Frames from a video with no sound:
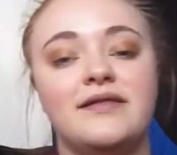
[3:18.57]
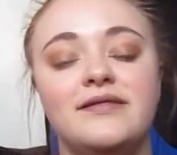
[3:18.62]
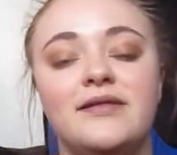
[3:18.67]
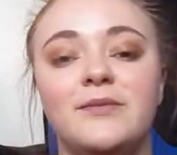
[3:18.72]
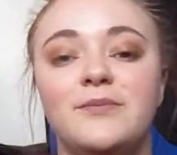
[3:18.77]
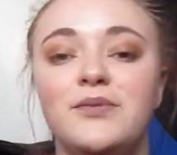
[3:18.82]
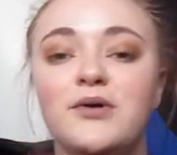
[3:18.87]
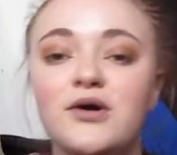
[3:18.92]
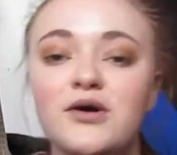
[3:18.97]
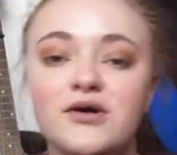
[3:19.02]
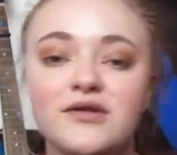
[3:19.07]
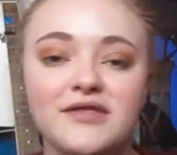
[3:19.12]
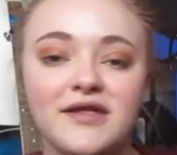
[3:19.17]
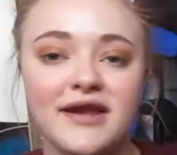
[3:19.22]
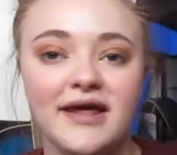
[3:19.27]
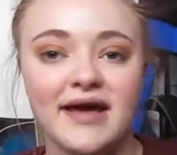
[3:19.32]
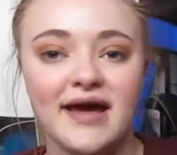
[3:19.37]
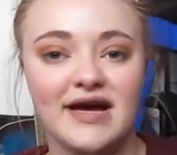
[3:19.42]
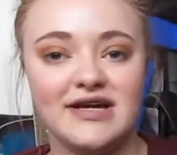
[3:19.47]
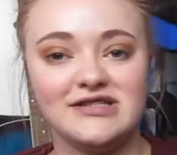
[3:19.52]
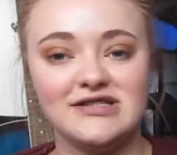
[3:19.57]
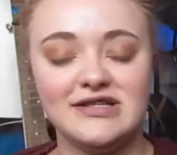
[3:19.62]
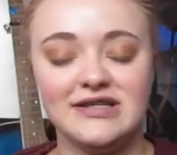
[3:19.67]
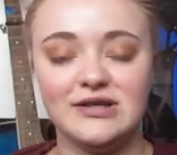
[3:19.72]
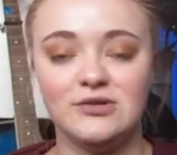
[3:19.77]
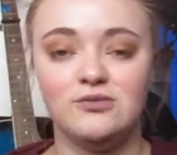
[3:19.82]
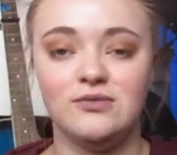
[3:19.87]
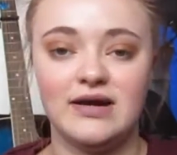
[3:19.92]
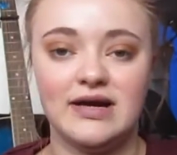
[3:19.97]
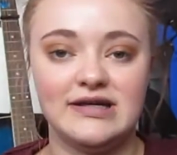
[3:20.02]
the book that I
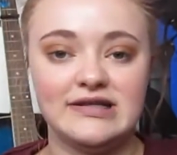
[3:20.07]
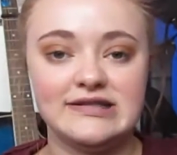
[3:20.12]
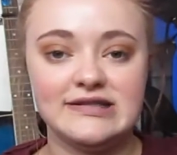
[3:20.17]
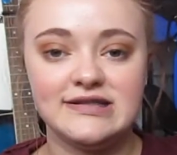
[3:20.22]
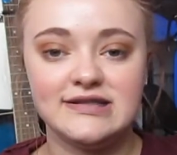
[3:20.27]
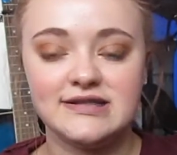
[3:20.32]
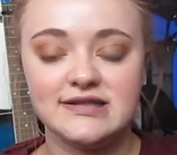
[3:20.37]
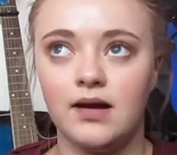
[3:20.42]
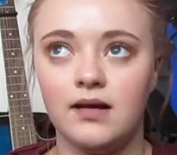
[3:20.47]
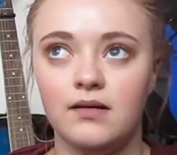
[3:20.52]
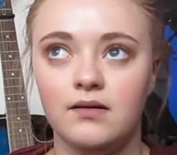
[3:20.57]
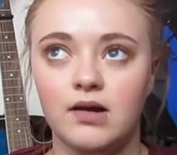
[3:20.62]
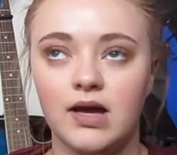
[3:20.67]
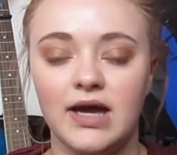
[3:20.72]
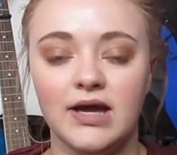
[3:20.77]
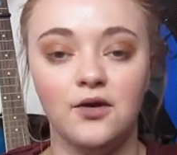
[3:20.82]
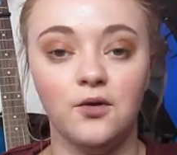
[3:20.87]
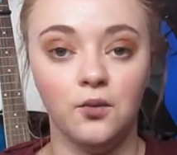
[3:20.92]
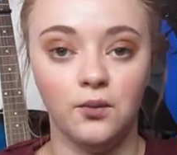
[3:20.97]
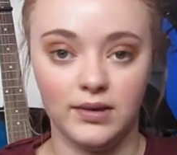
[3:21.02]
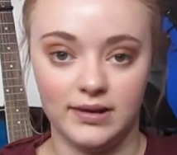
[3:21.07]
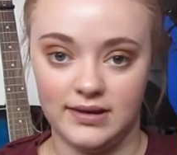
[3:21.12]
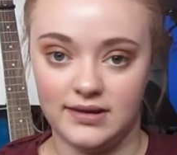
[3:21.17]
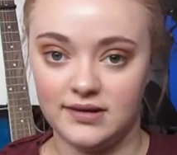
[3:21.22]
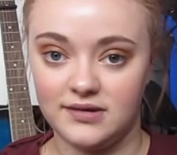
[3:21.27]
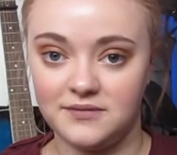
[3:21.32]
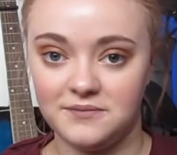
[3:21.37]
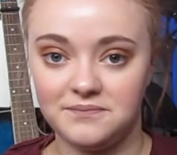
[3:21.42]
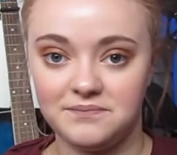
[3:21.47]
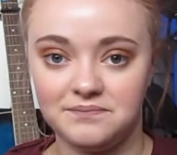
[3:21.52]
actually read in a
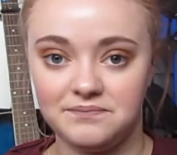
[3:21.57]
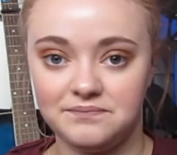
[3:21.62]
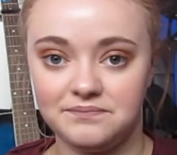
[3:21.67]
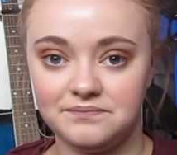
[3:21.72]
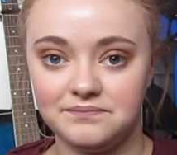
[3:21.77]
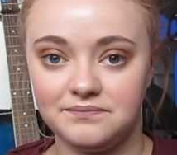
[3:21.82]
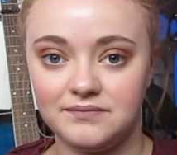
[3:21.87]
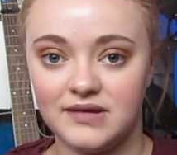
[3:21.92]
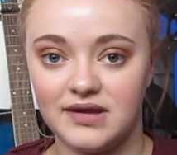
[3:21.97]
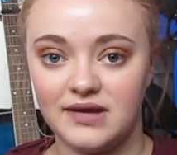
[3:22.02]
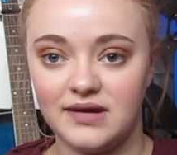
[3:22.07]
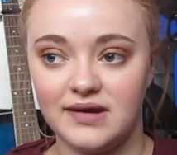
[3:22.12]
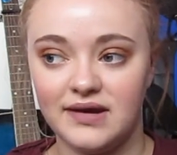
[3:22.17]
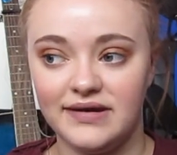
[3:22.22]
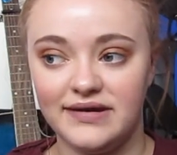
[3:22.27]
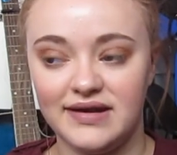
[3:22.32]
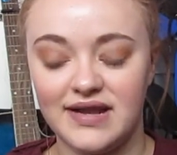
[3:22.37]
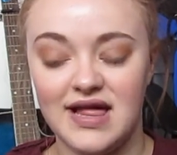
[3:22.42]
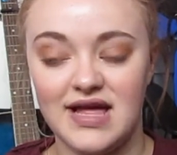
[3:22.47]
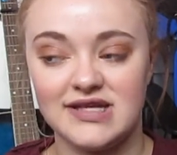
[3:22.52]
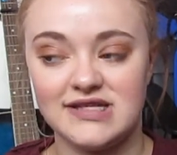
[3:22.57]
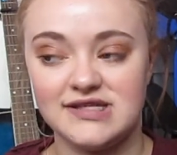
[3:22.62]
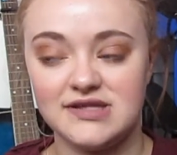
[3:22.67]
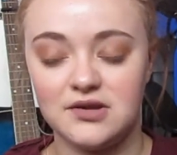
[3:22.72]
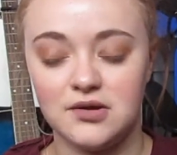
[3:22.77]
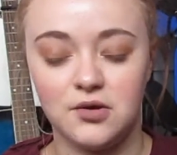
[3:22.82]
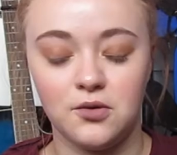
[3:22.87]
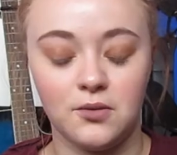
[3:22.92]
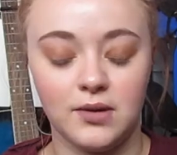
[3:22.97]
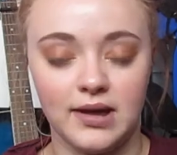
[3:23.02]
week, in less
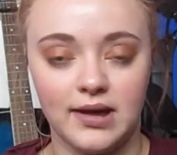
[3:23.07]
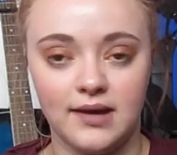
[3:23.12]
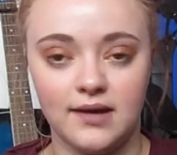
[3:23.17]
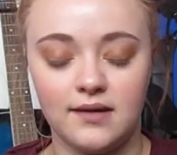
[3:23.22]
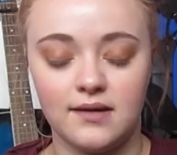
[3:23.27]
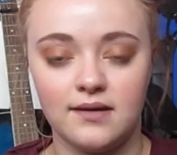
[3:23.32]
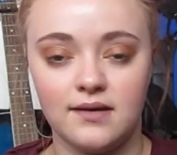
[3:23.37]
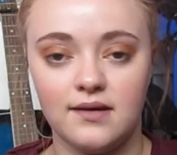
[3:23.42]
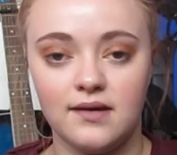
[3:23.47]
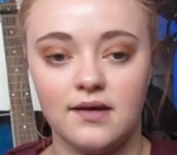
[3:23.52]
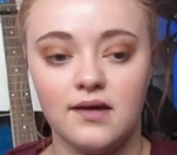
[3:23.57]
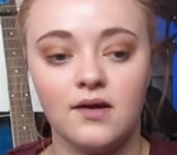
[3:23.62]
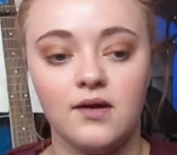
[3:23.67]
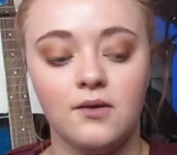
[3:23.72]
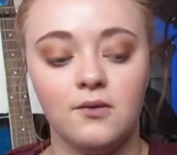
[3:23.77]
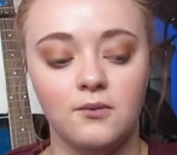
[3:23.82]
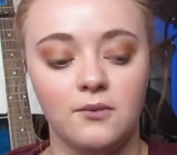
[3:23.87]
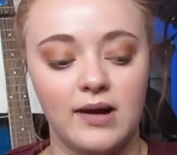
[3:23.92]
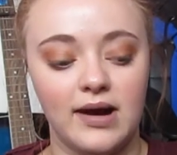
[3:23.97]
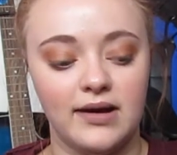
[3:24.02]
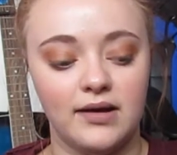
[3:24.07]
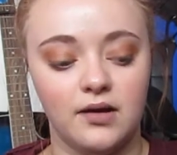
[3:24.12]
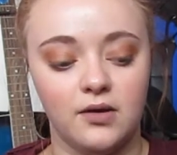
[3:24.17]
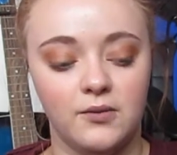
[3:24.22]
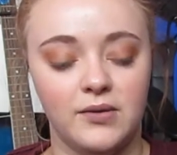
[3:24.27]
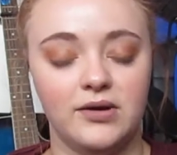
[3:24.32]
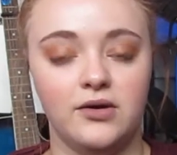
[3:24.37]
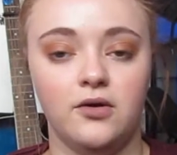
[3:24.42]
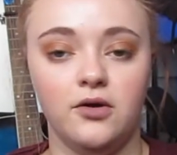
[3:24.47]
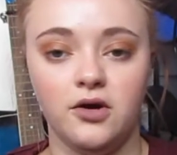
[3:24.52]
than a week, when I
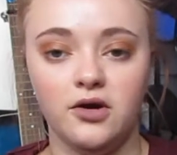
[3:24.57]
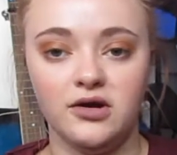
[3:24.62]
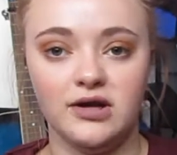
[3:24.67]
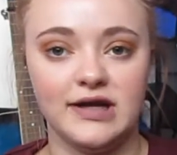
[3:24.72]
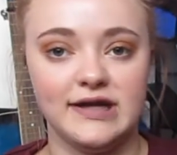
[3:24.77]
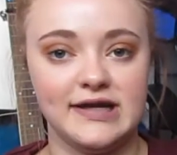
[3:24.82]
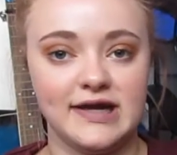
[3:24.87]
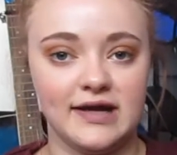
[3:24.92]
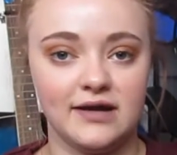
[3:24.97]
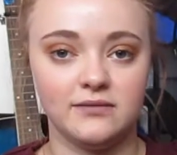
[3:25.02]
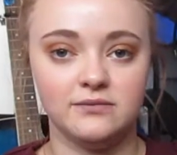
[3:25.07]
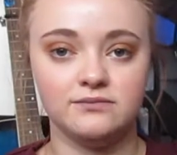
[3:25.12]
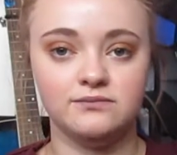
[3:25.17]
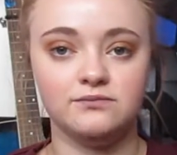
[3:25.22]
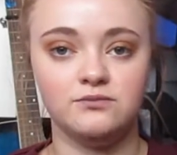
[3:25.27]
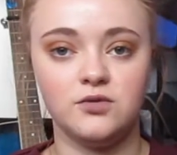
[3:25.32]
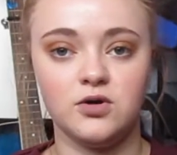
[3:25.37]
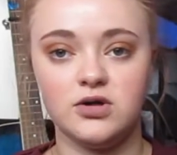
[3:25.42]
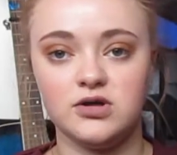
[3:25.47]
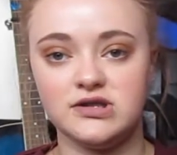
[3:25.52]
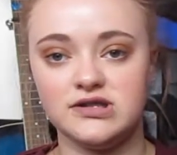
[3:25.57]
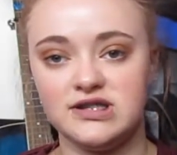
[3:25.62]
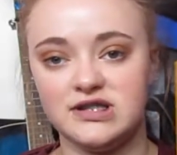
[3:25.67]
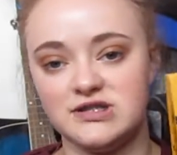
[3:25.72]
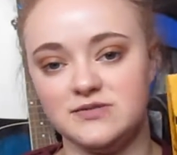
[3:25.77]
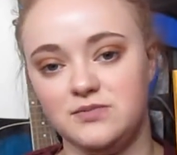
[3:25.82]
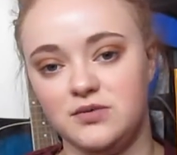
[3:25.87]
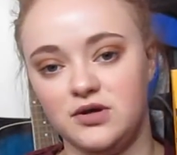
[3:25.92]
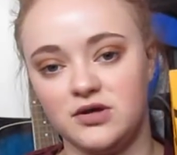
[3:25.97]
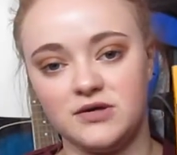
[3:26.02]
went on holiday, was
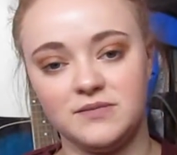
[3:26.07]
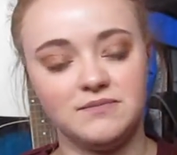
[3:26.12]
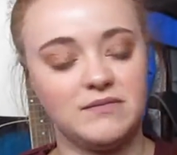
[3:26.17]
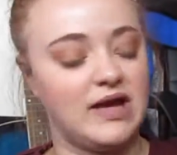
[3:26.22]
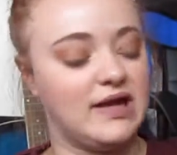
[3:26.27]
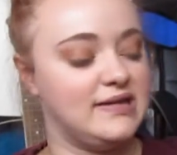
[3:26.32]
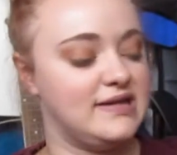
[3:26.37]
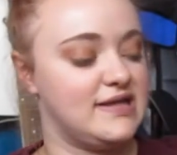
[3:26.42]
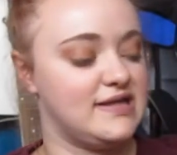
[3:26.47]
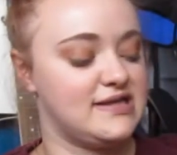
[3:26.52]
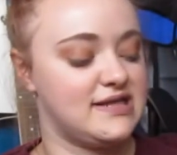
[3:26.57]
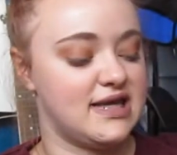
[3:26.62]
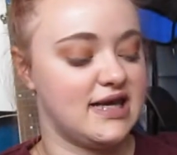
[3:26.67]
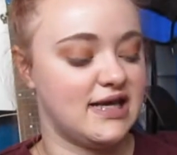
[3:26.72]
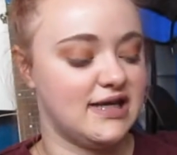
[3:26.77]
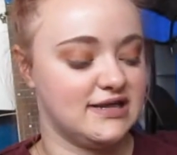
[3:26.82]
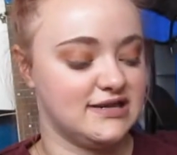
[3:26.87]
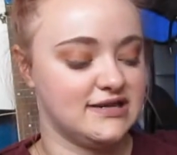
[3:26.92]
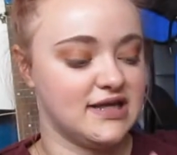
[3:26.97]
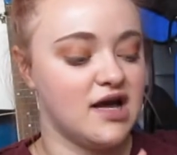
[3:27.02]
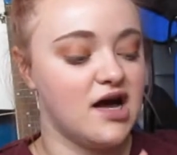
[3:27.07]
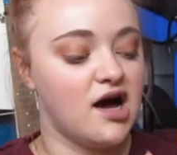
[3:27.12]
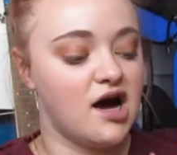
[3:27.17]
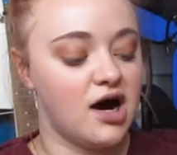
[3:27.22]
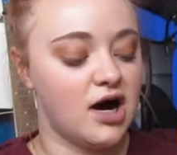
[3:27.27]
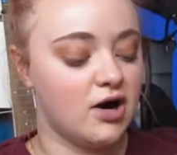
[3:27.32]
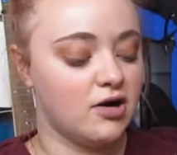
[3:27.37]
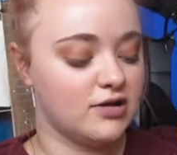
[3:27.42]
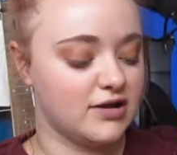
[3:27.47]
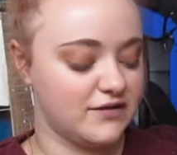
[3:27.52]
this book. And this is
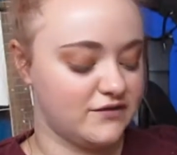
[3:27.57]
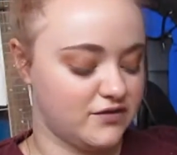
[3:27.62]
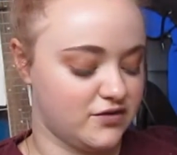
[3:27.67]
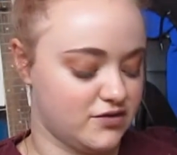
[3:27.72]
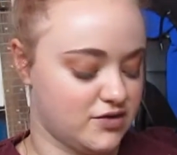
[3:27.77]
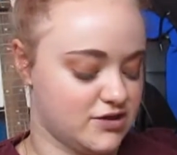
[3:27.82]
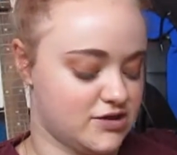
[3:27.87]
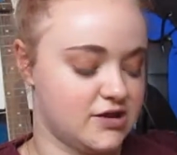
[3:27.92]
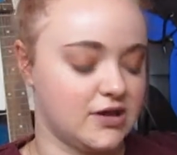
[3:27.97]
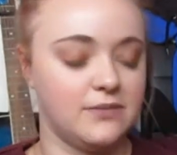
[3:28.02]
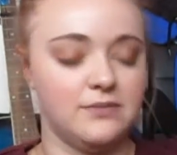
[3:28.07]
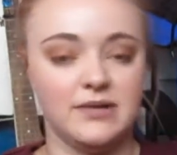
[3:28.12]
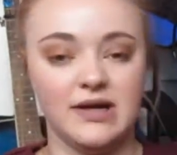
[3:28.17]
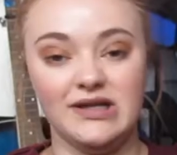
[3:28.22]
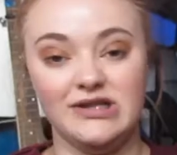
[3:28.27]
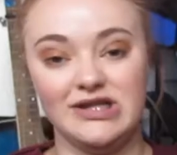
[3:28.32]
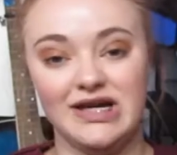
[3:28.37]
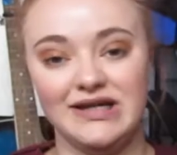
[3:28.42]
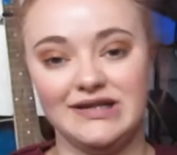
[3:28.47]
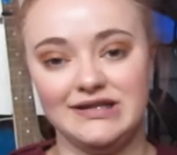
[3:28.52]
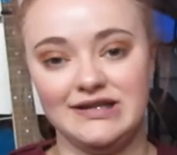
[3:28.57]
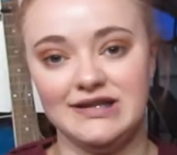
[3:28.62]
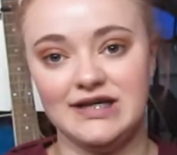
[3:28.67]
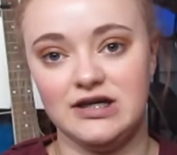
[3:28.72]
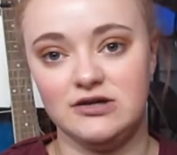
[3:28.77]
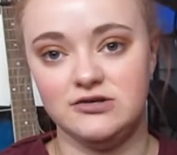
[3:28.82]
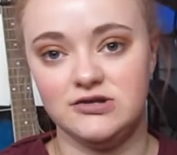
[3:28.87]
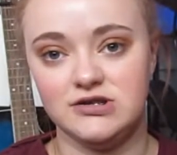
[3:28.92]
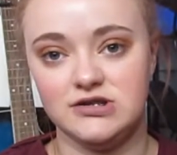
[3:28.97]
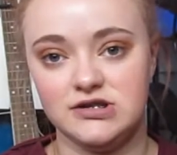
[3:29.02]
I'll Give You the Sun by Jandy
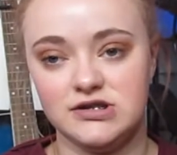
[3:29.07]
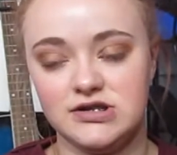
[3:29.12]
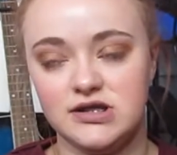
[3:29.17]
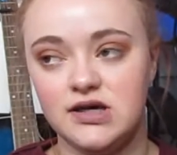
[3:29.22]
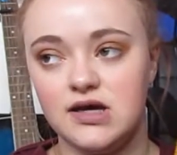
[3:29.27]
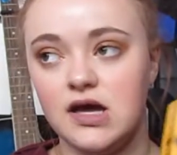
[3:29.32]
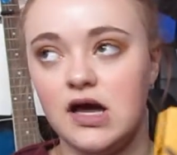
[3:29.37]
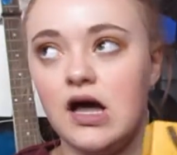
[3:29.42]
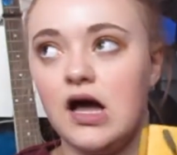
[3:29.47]
Nelson.